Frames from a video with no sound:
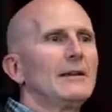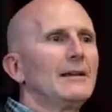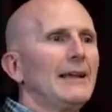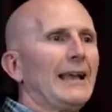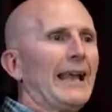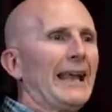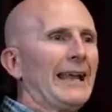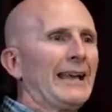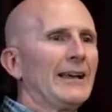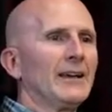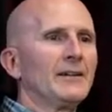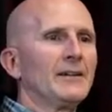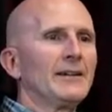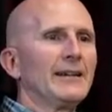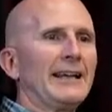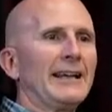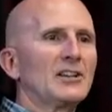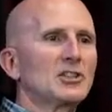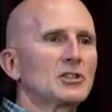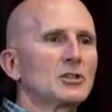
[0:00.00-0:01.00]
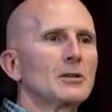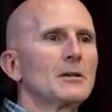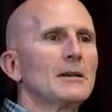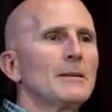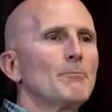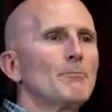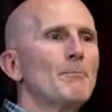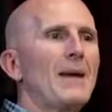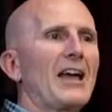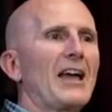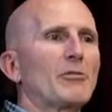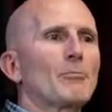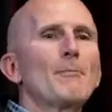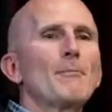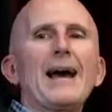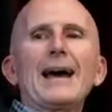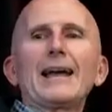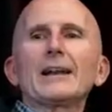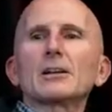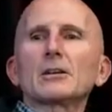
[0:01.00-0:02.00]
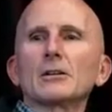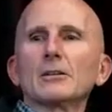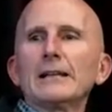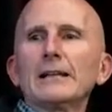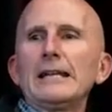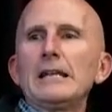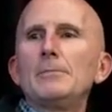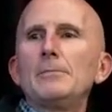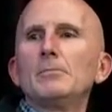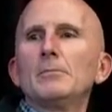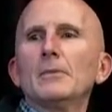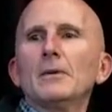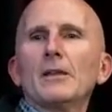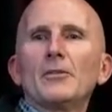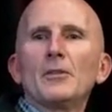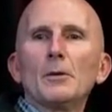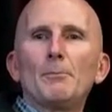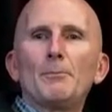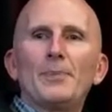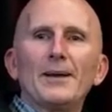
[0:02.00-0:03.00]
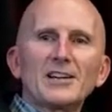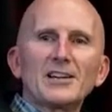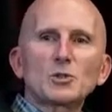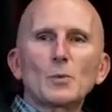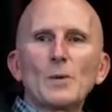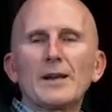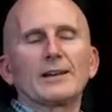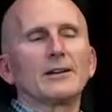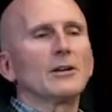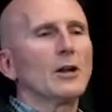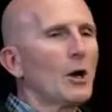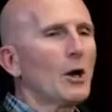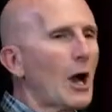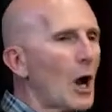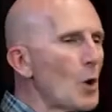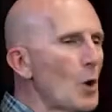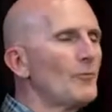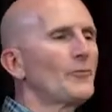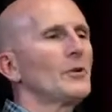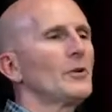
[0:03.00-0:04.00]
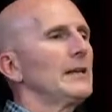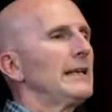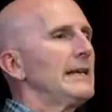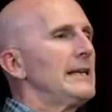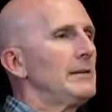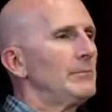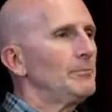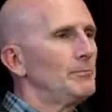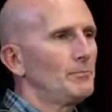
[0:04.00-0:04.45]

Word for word: and it's mathematically the best we can hopefully,